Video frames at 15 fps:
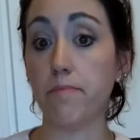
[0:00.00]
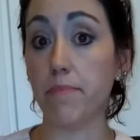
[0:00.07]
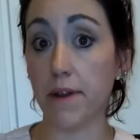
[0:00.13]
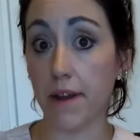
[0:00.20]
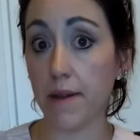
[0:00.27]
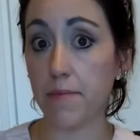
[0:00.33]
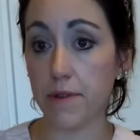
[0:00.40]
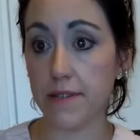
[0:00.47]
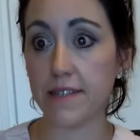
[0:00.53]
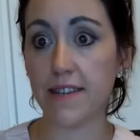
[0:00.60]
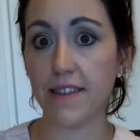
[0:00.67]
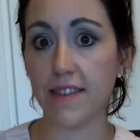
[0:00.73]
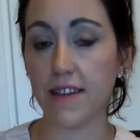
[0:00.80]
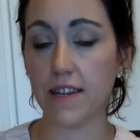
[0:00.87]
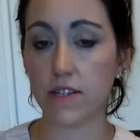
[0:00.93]
but I
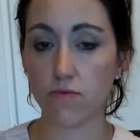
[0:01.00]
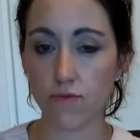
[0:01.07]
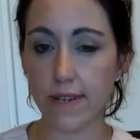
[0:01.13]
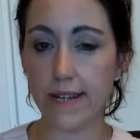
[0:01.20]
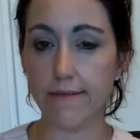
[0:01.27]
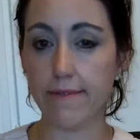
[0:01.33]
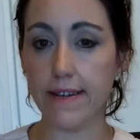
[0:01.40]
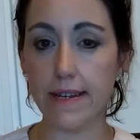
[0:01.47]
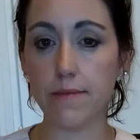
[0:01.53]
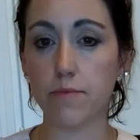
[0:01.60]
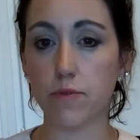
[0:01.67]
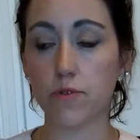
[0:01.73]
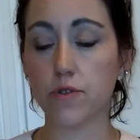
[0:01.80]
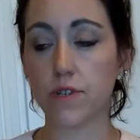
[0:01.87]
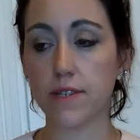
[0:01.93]
personally think it's really, really
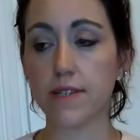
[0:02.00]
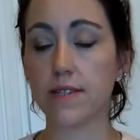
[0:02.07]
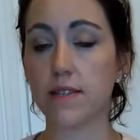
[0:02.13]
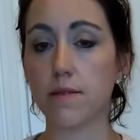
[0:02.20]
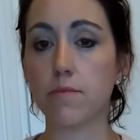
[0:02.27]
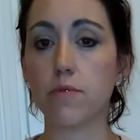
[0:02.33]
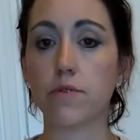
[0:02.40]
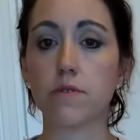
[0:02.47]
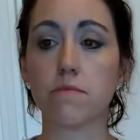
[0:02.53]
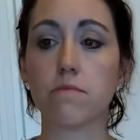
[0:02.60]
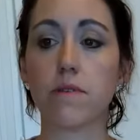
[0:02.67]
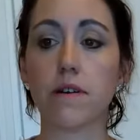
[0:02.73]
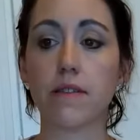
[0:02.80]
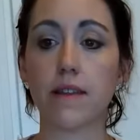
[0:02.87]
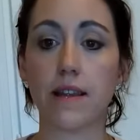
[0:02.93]
important. It's an
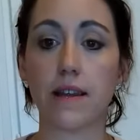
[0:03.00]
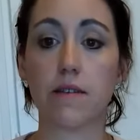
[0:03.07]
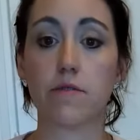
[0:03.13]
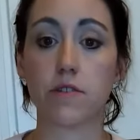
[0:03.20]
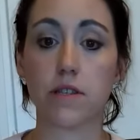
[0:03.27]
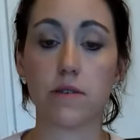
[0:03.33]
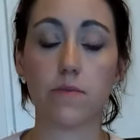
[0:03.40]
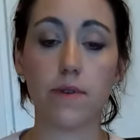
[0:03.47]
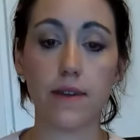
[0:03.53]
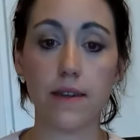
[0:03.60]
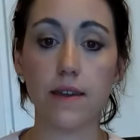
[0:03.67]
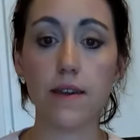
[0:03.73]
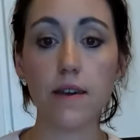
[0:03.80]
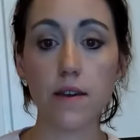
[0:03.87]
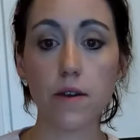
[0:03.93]
important part of the language that
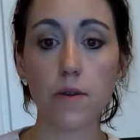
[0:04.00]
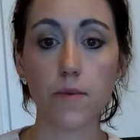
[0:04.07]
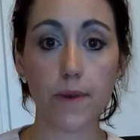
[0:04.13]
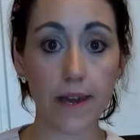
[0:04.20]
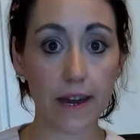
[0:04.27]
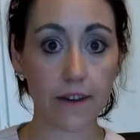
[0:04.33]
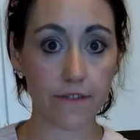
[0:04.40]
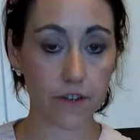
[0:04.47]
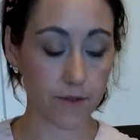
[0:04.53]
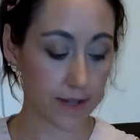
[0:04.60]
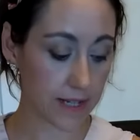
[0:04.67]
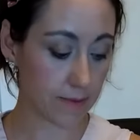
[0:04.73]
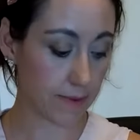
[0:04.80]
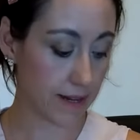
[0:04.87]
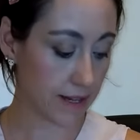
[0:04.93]
we have to
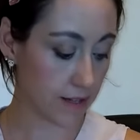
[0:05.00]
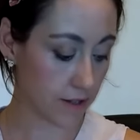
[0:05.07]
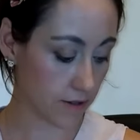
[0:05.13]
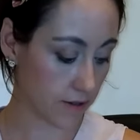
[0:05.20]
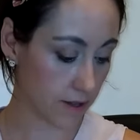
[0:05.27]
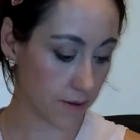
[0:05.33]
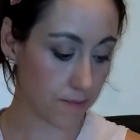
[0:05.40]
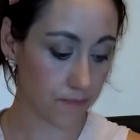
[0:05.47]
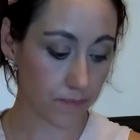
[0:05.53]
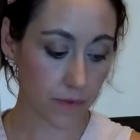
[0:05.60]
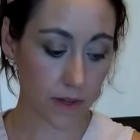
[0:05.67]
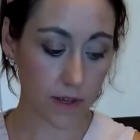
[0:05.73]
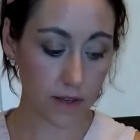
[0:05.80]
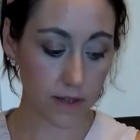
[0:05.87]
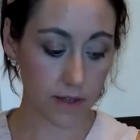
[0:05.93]
explain to them.
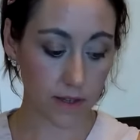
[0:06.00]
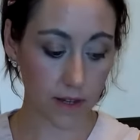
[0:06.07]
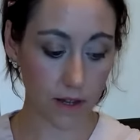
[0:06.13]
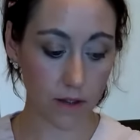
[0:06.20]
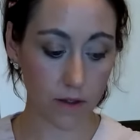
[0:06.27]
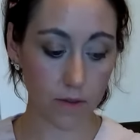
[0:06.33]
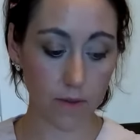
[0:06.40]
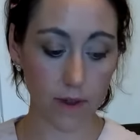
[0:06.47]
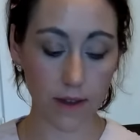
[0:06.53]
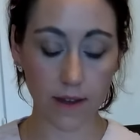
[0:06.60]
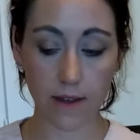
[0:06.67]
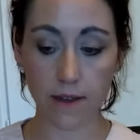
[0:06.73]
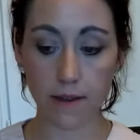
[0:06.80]
So